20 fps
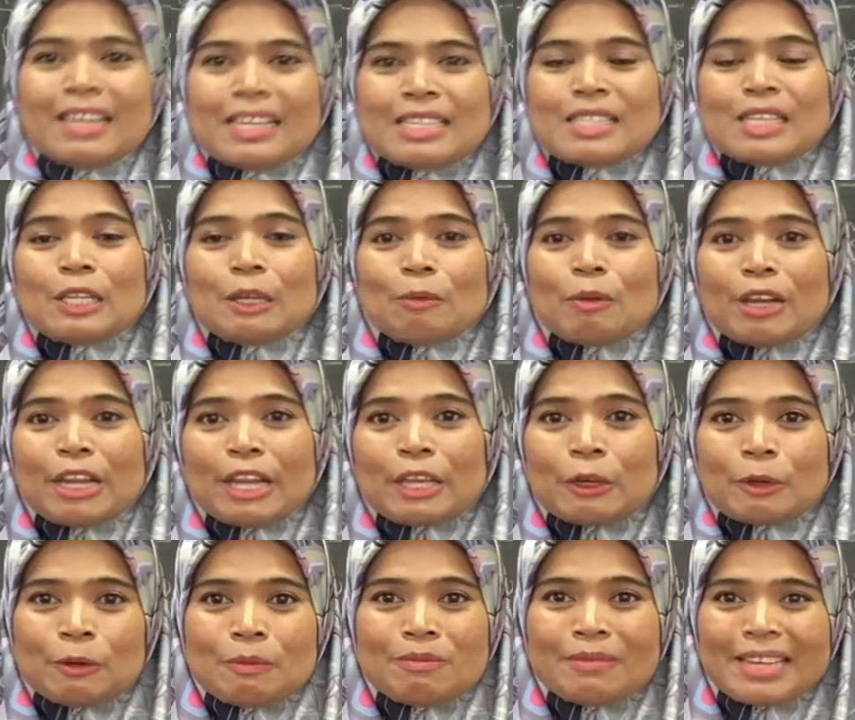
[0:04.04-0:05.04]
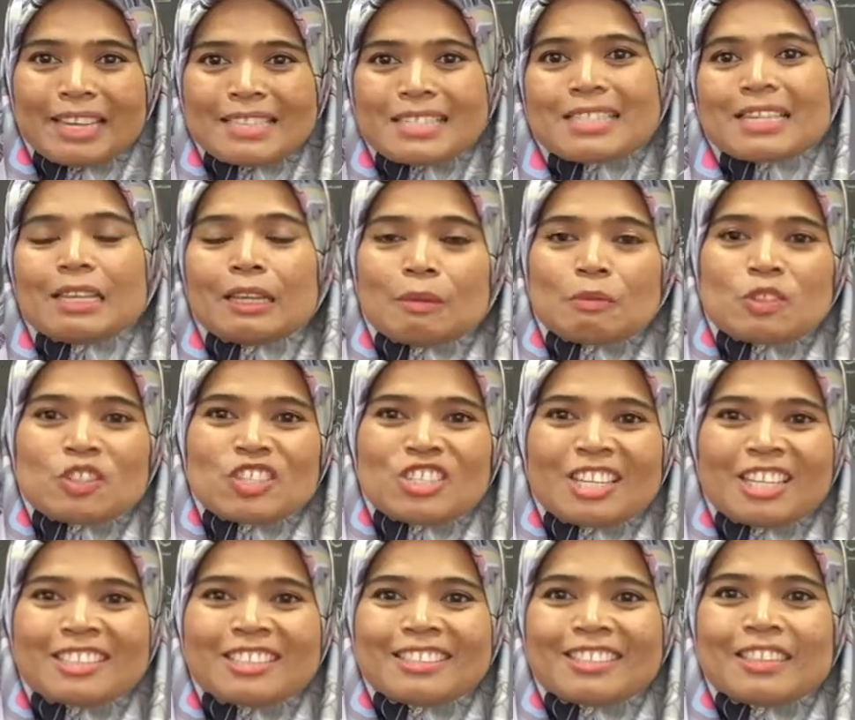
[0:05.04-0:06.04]
Assalamu alaikum and salam
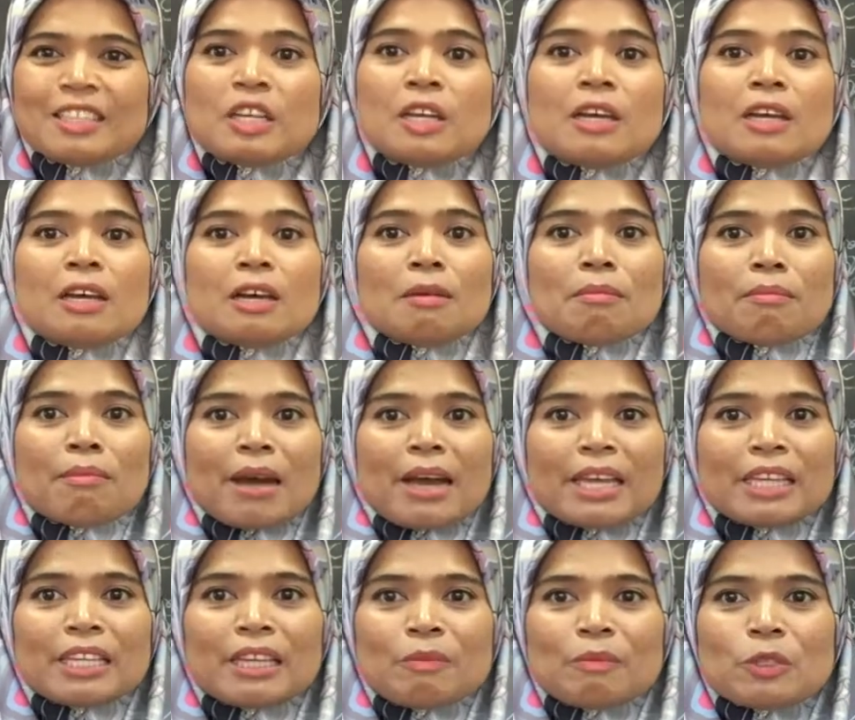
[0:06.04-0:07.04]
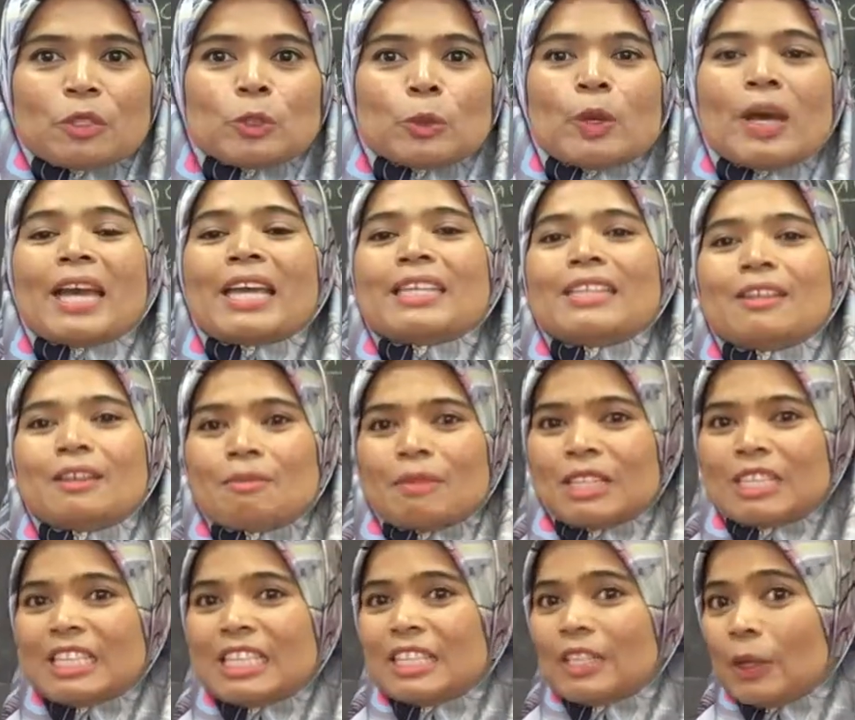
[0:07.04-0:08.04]
sejahtera. My name is Shuhaida
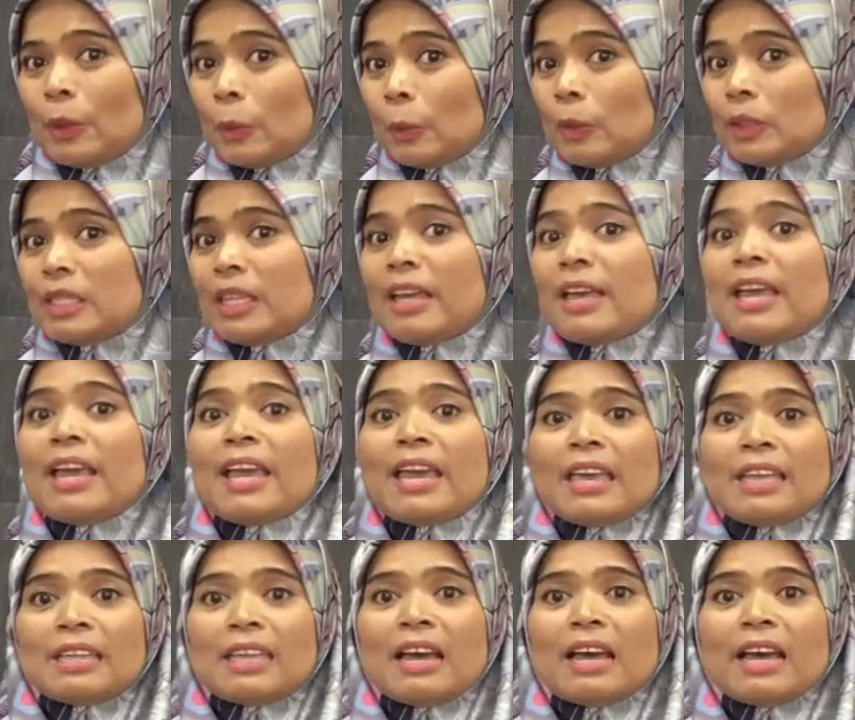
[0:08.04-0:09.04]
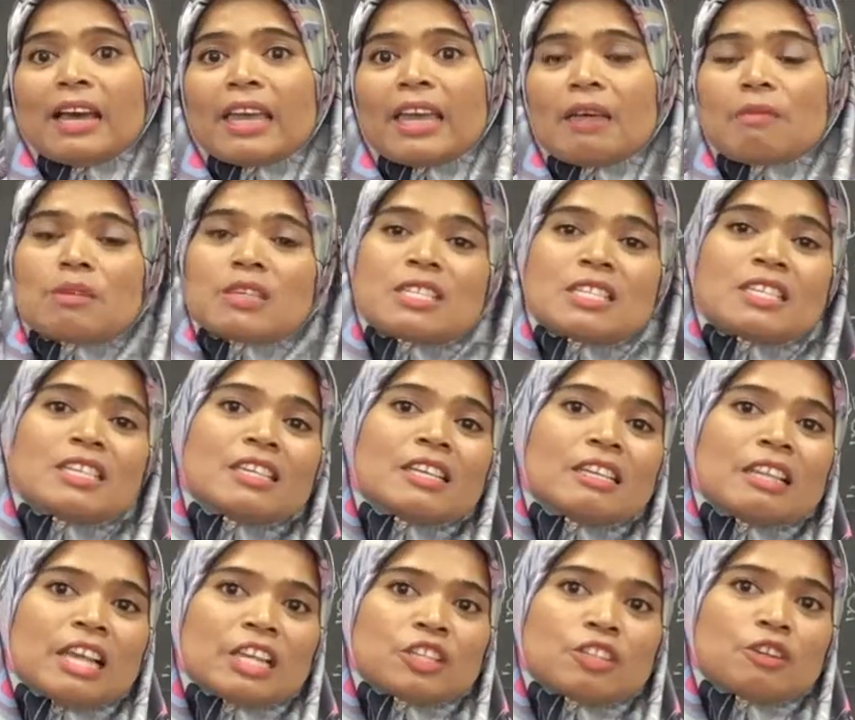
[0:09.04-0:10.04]
binti Yahud and I am a
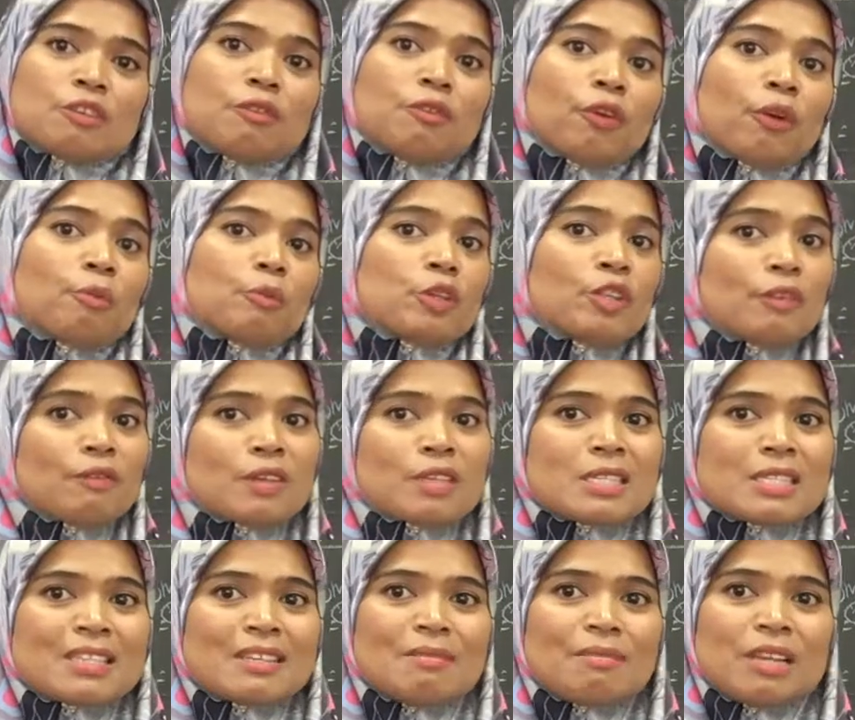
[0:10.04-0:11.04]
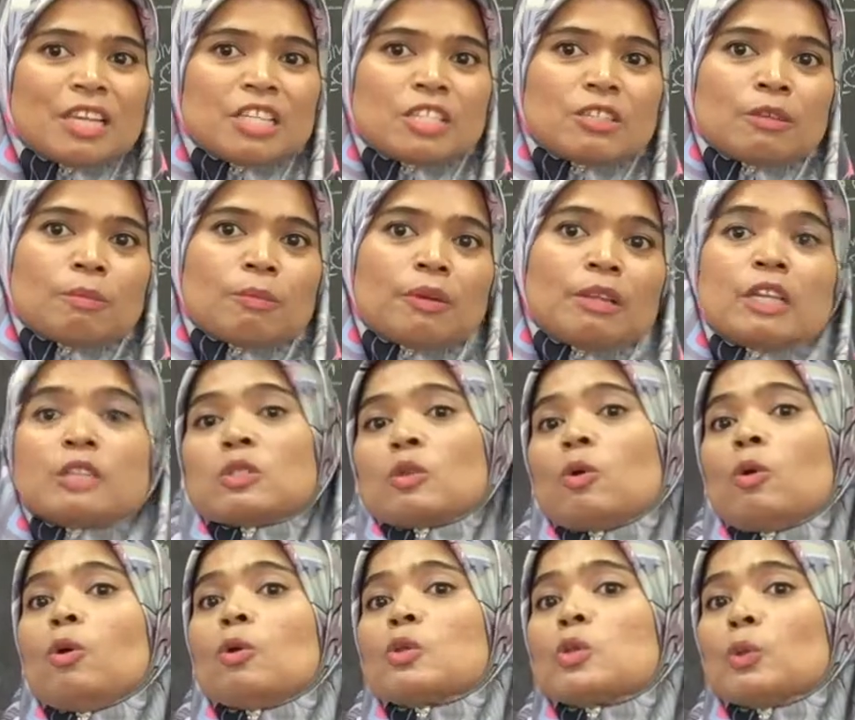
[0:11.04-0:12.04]
senior lecturer from University Malaysia Perlis
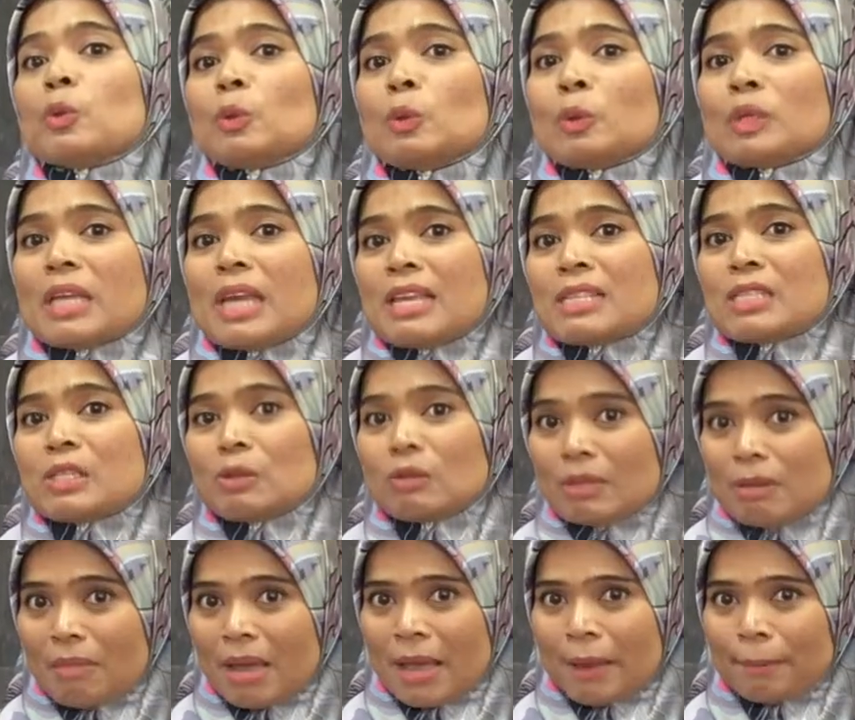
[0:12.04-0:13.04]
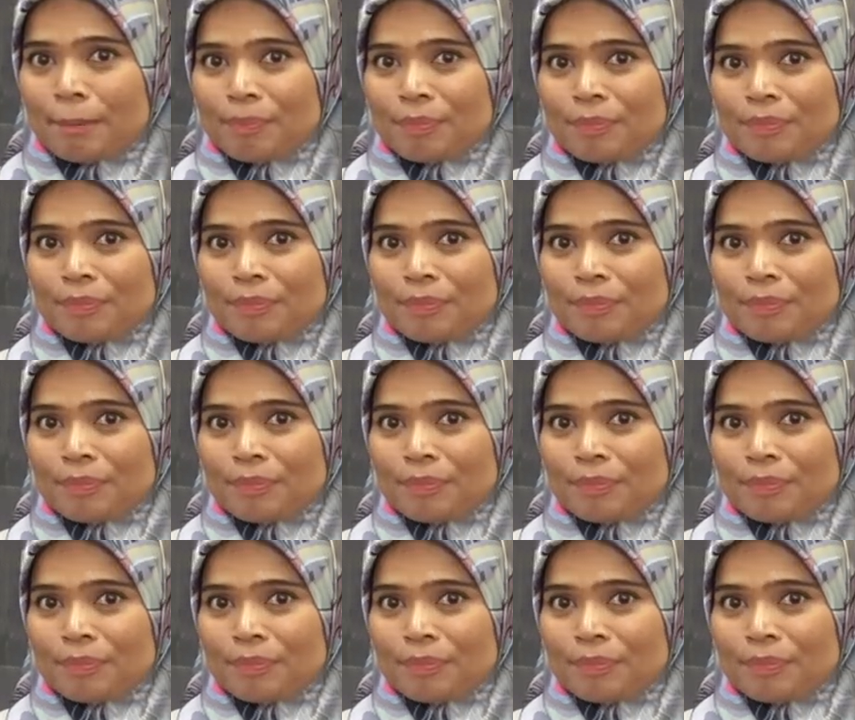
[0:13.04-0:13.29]
or also known as UNIMAP.